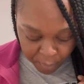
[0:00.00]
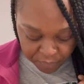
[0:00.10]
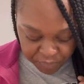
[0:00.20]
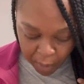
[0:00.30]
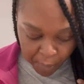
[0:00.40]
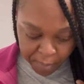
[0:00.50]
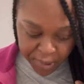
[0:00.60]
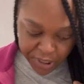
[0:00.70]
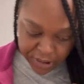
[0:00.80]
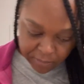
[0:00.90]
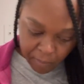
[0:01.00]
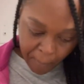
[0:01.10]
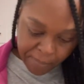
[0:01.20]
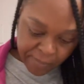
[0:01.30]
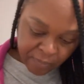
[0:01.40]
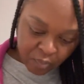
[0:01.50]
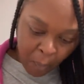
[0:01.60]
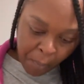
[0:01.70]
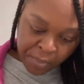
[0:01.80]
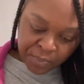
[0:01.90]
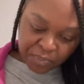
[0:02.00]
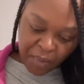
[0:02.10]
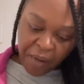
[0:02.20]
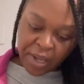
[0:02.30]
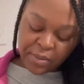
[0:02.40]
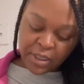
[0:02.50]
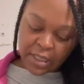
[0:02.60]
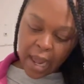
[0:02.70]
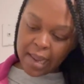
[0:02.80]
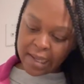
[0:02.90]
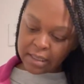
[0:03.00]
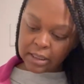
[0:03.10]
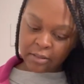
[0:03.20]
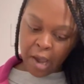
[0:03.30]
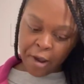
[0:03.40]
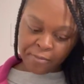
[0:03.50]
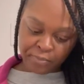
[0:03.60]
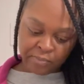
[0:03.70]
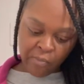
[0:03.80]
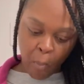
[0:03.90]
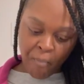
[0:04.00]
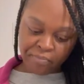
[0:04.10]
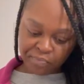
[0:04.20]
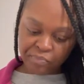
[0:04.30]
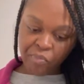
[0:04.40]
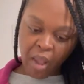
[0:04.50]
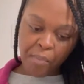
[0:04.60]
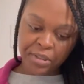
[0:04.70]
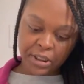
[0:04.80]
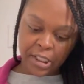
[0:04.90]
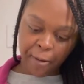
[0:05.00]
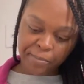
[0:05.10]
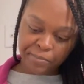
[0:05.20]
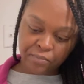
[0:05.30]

That wasn't bad. That was good. I like that. Okay. That was good.